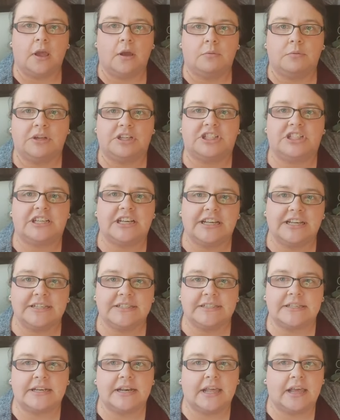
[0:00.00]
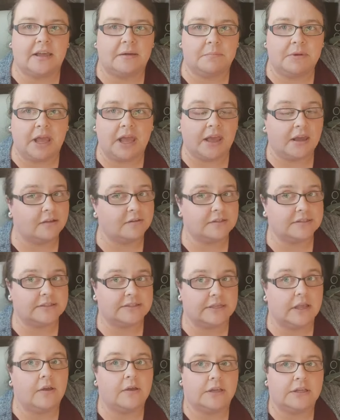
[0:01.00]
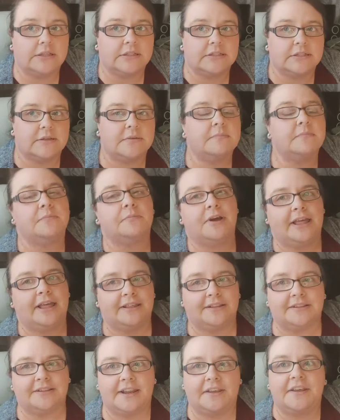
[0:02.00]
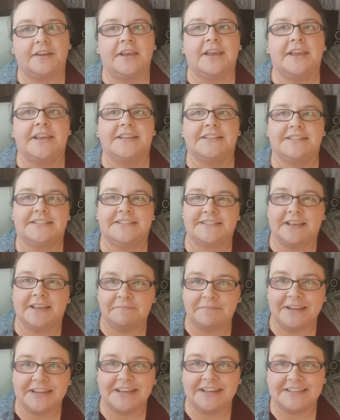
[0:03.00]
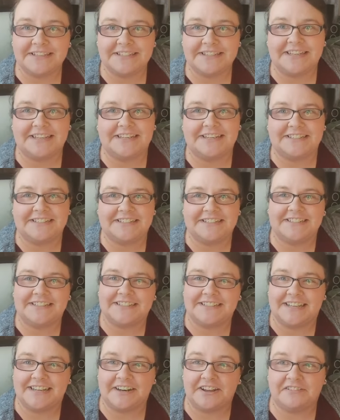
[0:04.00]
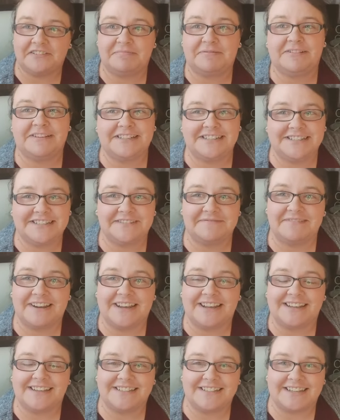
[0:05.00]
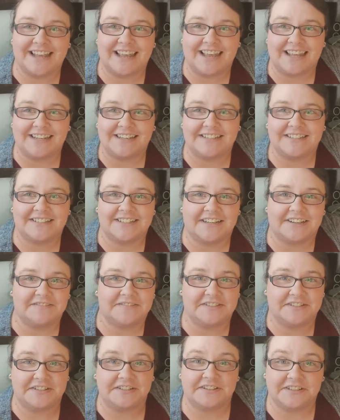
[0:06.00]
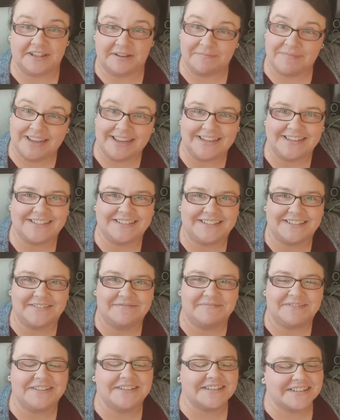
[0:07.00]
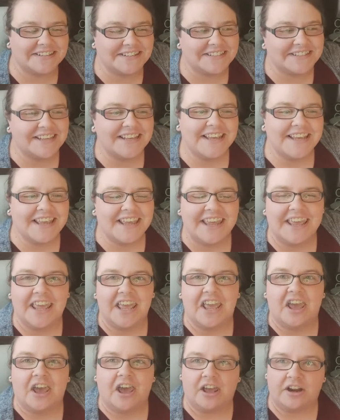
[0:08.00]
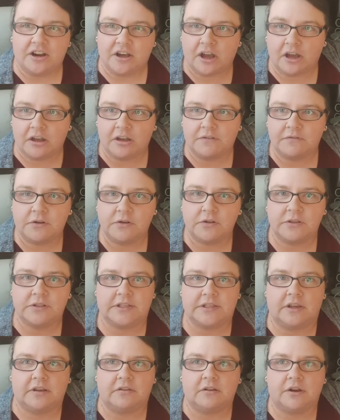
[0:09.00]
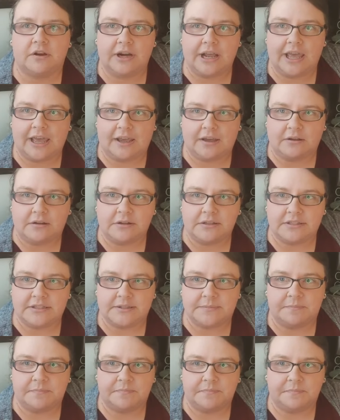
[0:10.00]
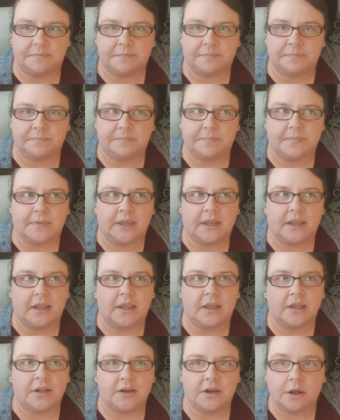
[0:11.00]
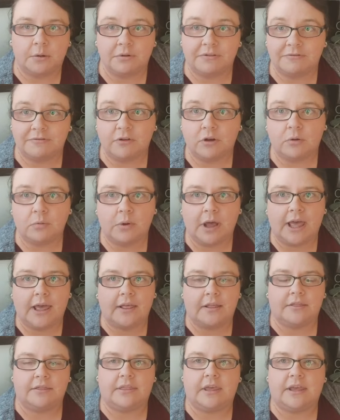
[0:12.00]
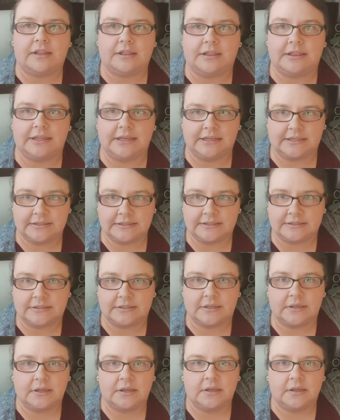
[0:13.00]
which Lisa Lam has signed them. Well, no, she sent me her signatures, and I've printed them out and I've stuck them into the books. And I've also gone out, knowing full well that this